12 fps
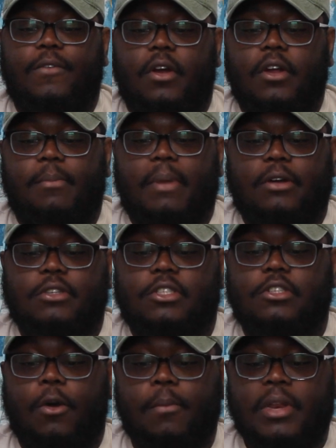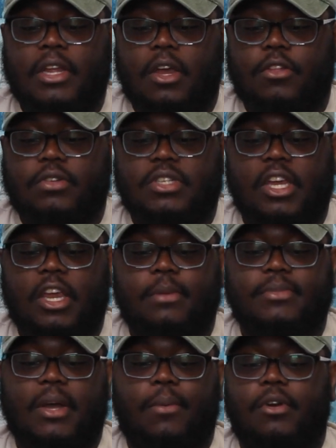heard about so many other
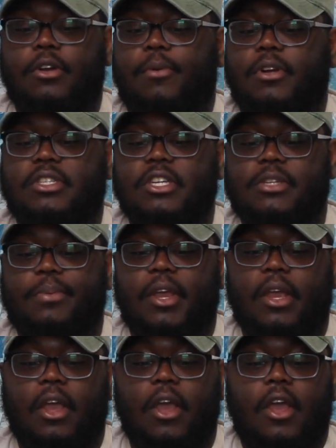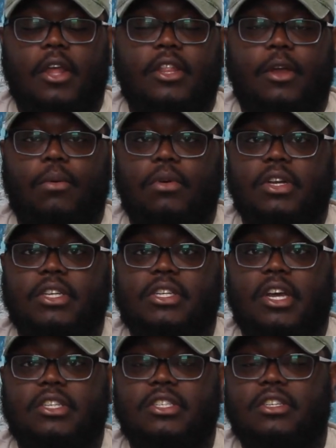teams that wanted to participate. There were
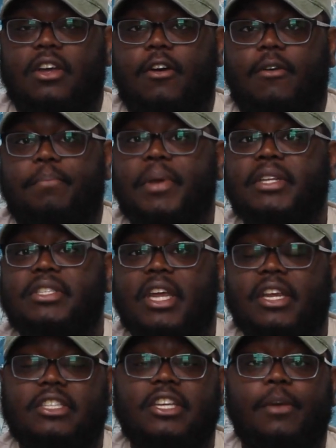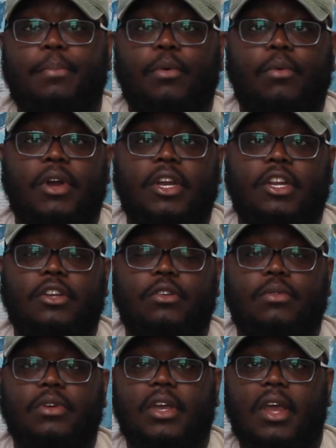discussions of Penn State and Temple wanting to
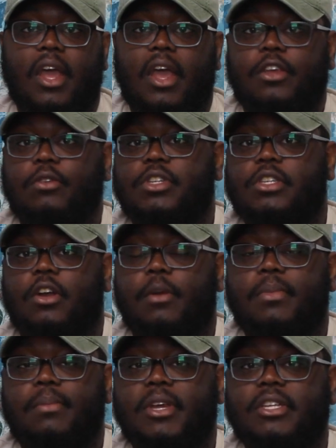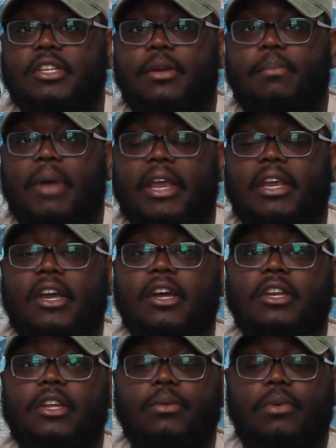do it. You just heard me mention Mike
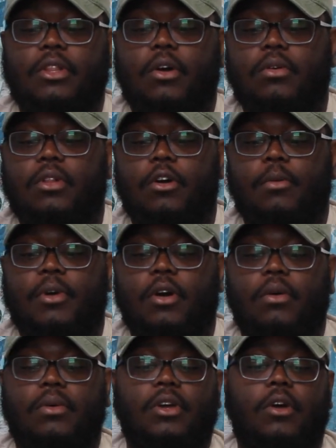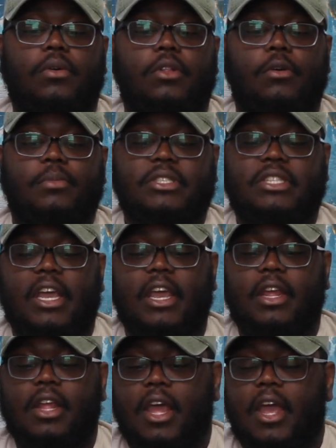Gundy with Oklahoma
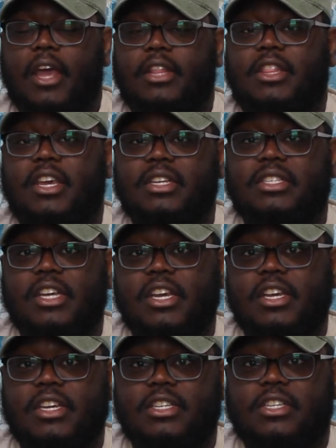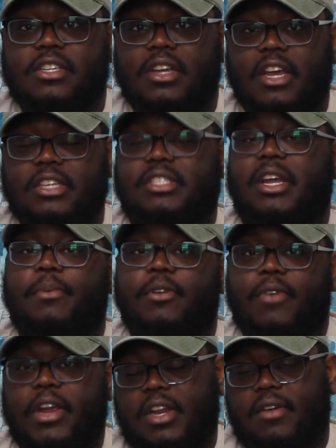State. This is a step in the
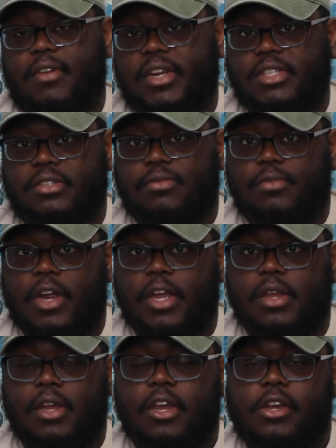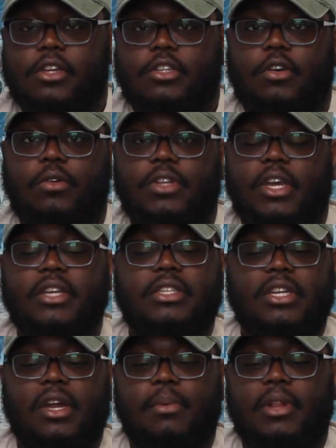right direction, right? So the
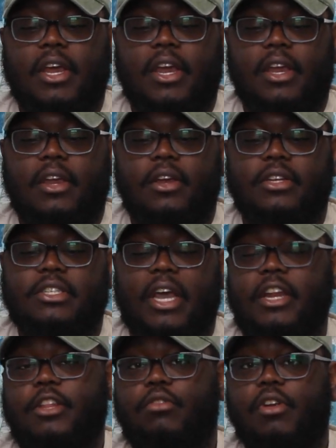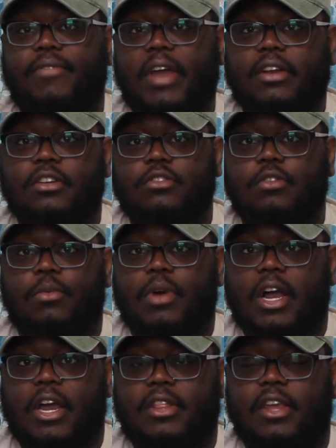NCAA cited three factors on
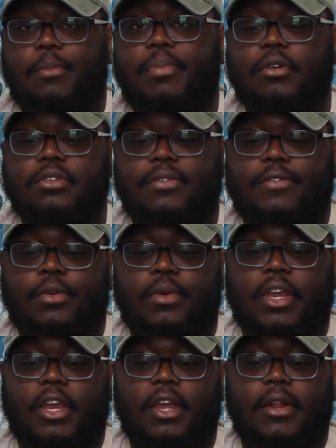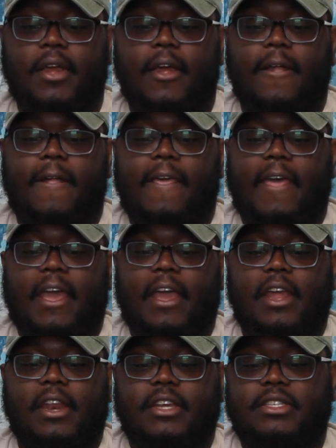why they opposed of doing it,
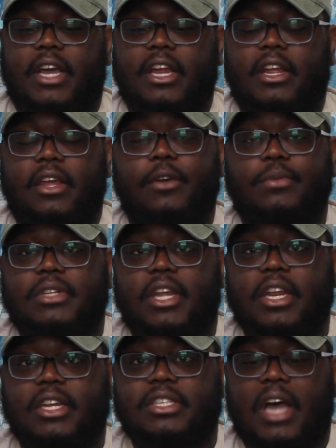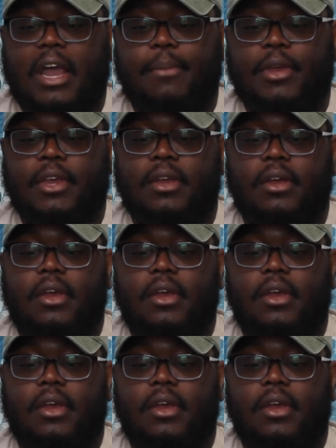and they cited it was late in timing.